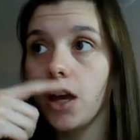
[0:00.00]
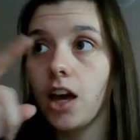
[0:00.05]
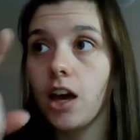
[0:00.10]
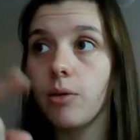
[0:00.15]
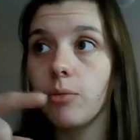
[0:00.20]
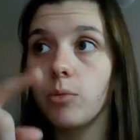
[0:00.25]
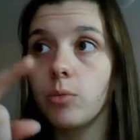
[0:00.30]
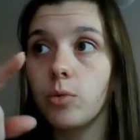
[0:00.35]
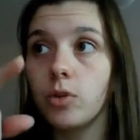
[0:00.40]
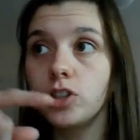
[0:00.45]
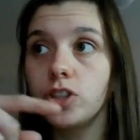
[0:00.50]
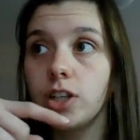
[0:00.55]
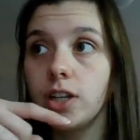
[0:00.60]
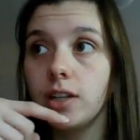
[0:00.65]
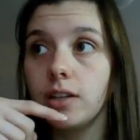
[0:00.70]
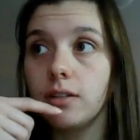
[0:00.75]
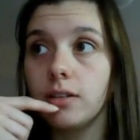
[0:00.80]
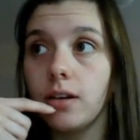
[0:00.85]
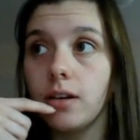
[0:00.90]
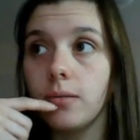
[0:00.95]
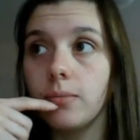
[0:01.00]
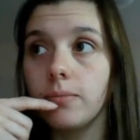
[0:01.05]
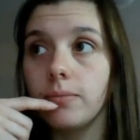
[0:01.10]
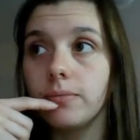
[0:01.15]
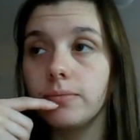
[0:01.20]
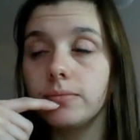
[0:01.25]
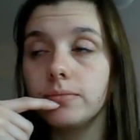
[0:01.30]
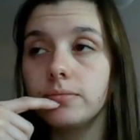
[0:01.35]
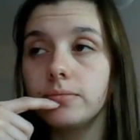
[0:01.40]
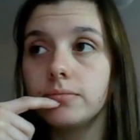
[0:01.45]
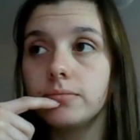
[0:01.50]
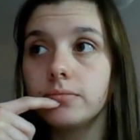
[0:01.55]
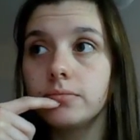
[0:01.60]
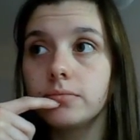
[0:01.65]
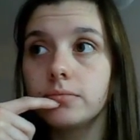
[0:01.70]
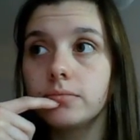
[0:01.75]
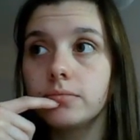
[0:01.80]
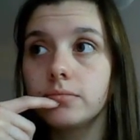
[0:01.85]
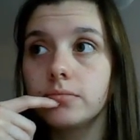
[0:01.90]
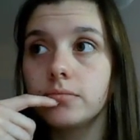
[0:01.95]
I've been watching
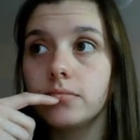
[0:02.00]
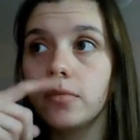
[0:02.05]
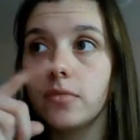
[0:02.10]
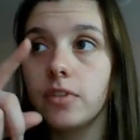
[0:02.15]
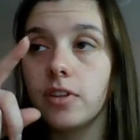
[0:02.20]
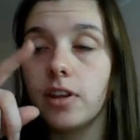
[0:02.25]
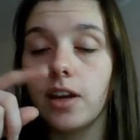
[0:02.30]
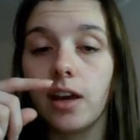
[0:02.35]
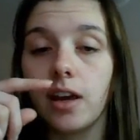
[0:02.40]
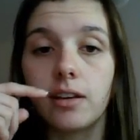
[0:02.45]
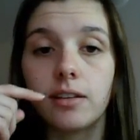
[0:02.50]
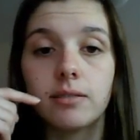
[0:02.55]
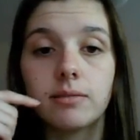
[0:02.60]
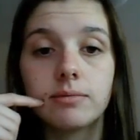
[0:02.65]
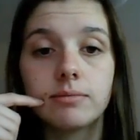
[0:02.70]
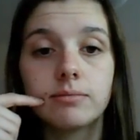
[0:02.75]
thingy,